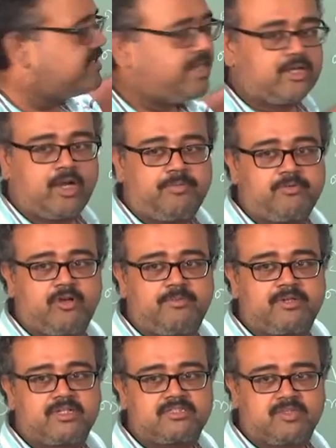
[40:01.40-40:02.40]
get dropped out
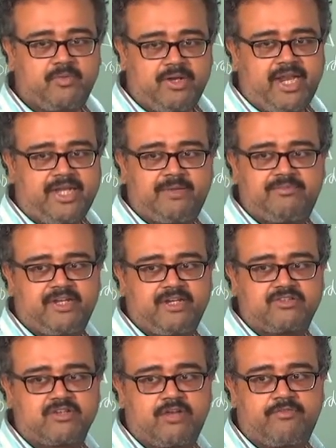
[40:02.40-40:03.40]
because the one item set
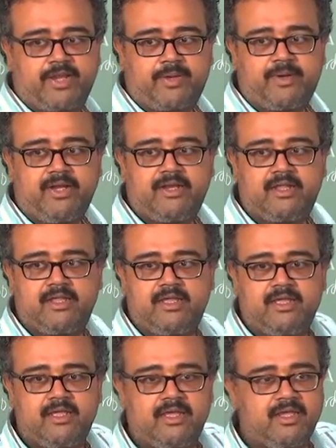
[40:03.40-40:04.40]
is not frequent,
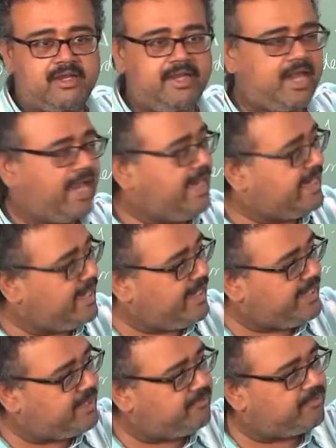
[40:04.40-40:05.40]
right, I will
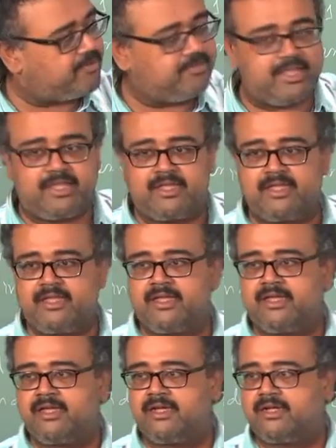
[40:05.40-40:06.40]
delete them from the
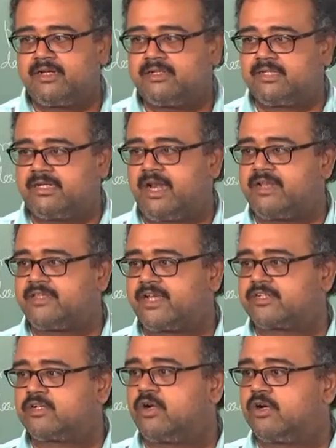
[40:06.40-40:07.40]

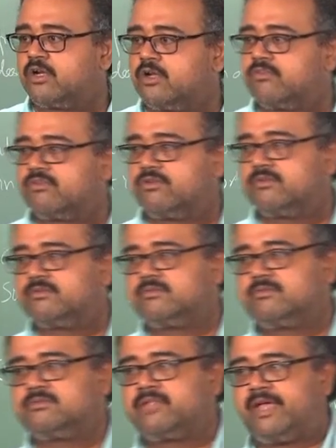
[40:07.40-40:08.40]
transaction order also.
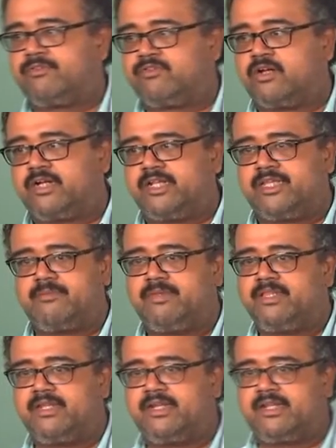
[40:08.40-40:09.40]
So I have sorted them in
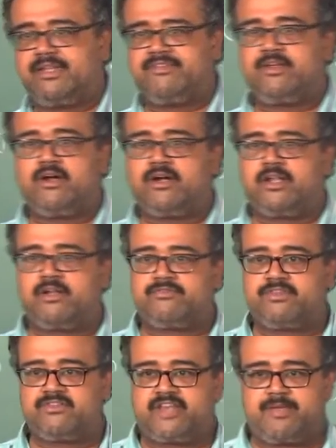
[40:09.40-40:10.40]
the decreasing order of
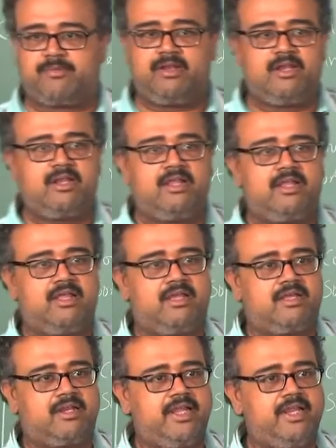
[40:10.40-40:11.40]
this table,
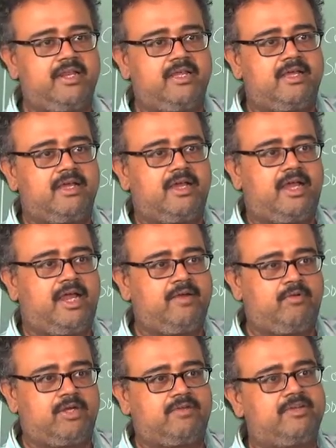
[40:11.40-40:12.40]
right, and
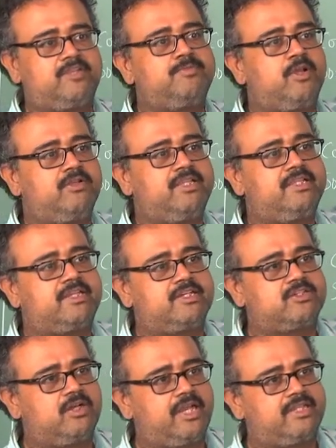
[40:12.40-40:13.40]
whatever is below the
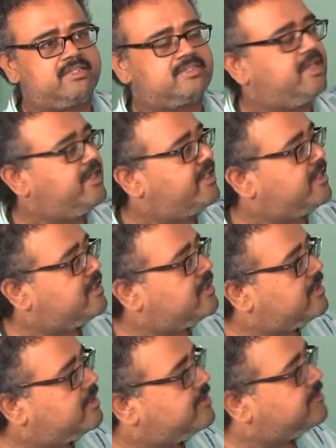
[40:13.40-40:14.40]
threshold I will just delete it,
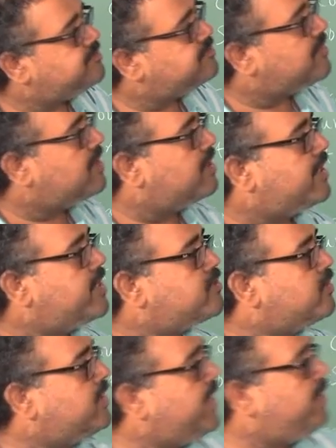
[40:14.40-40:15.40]
right.
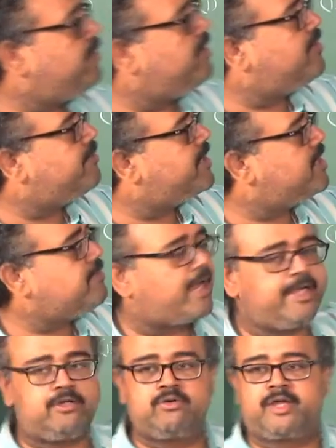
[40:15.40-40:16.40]
So T1 will become
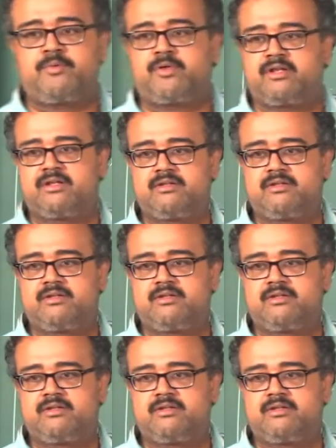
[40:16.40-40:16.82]
I2 I1,